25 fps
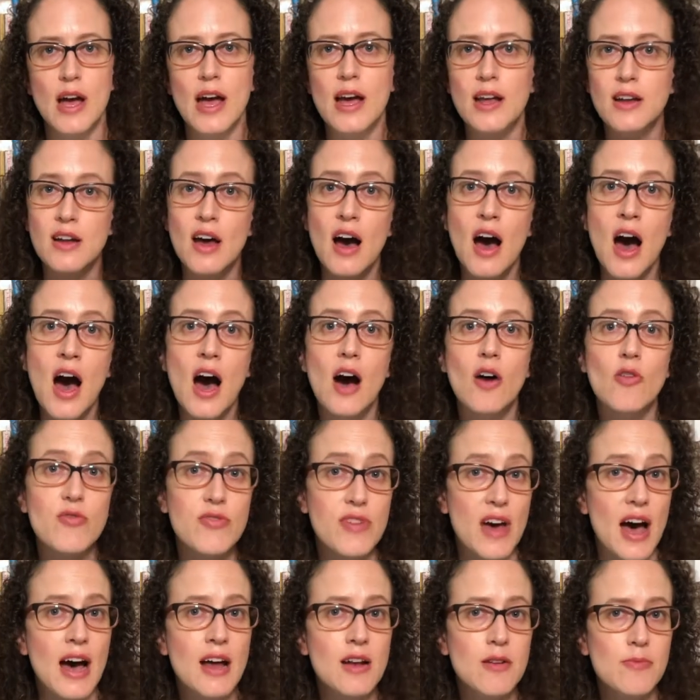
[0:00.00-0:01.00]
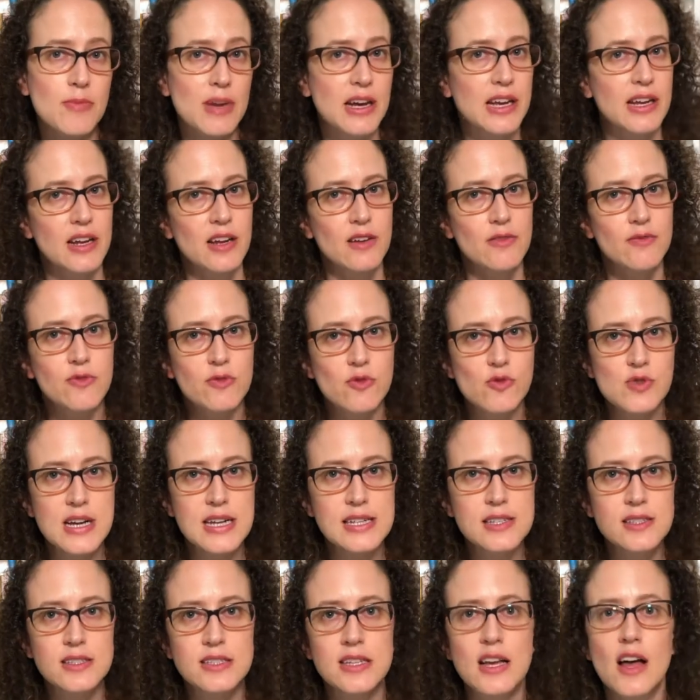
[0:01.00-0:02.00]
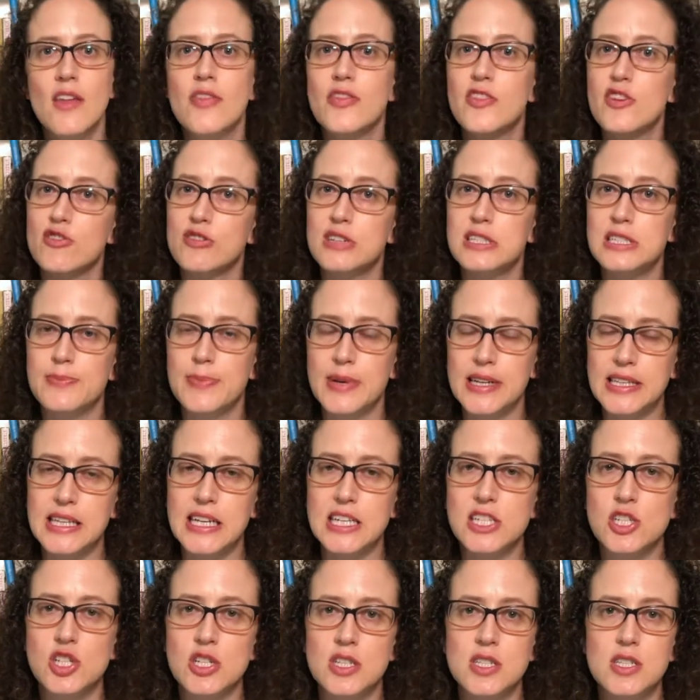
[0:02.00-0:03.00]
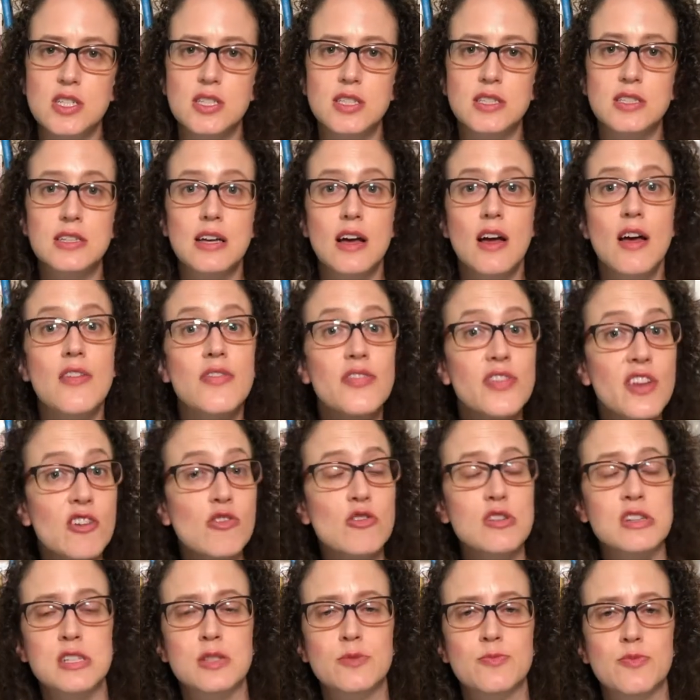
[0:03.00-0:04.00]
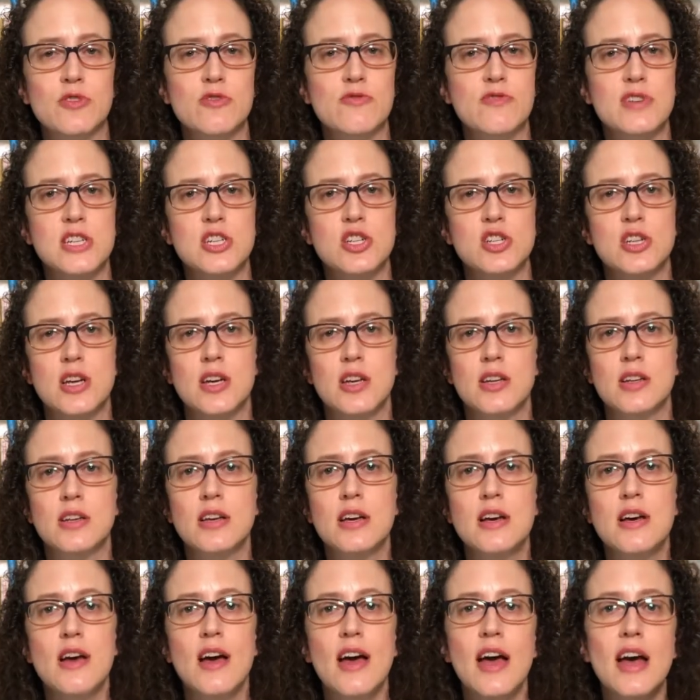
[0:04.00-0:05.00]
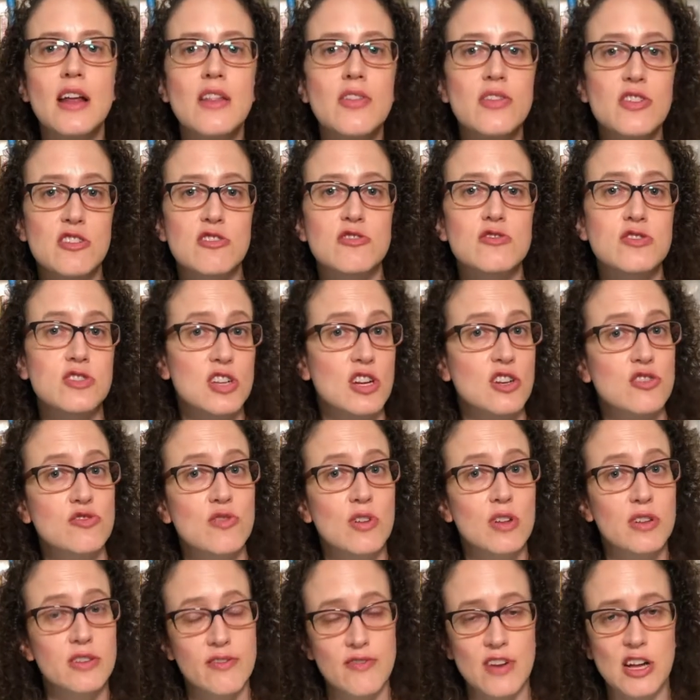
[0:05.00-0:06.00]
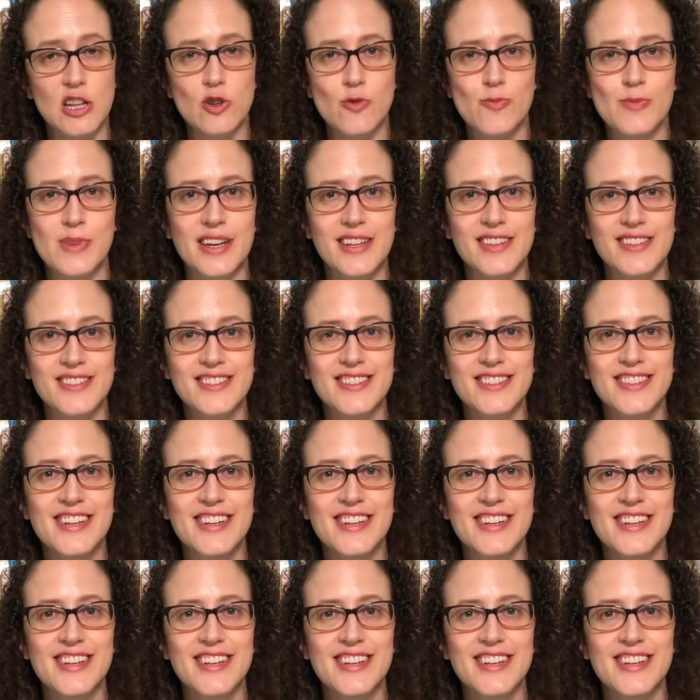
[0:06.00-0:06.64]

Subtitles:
and how that might influence their expectations, their exploration, and their sexual development.